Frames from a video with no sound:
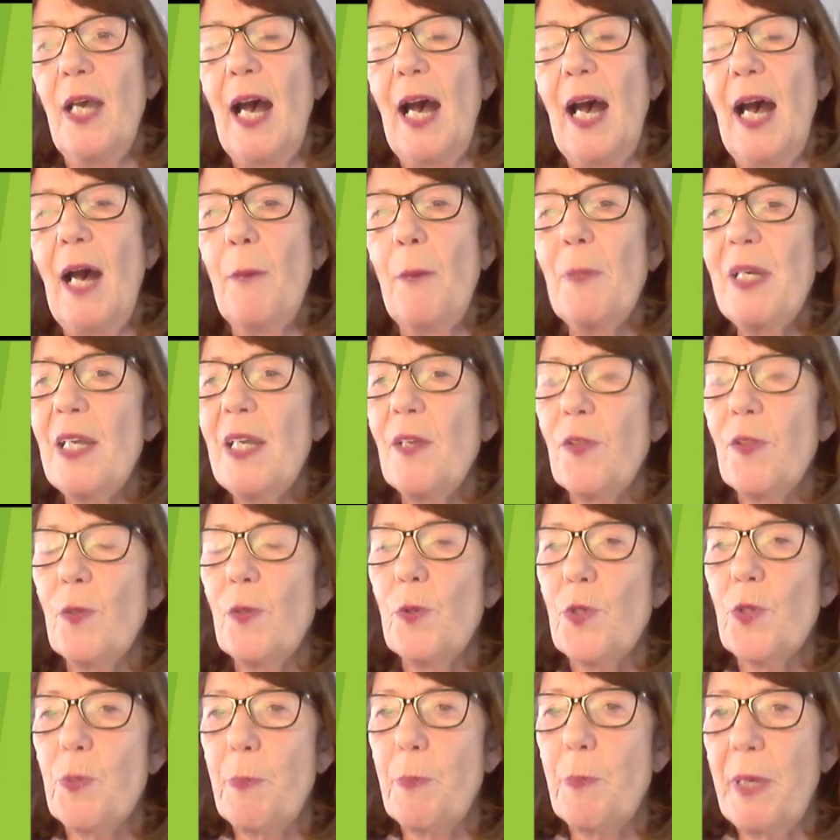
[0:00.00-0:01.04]
How many of
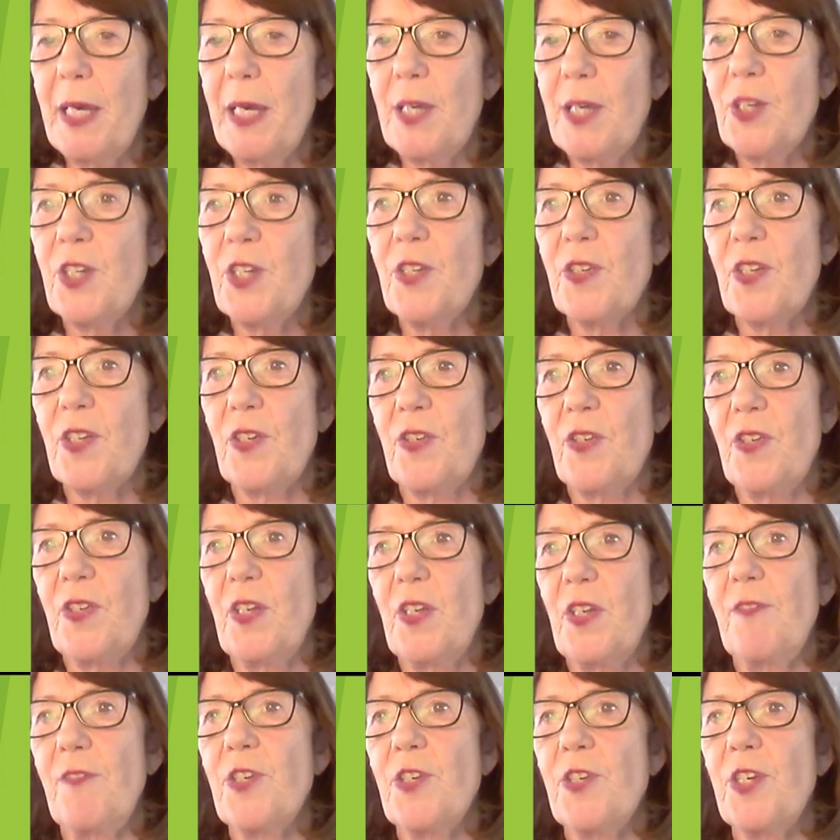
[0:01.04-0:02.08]
those patients or
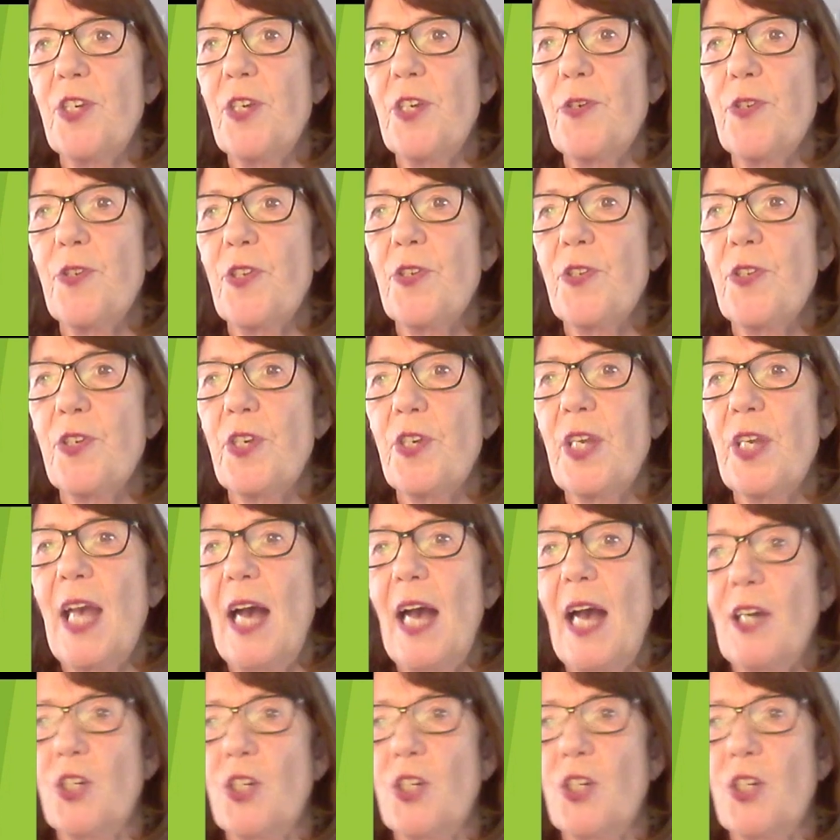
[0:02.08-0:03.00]
service users do you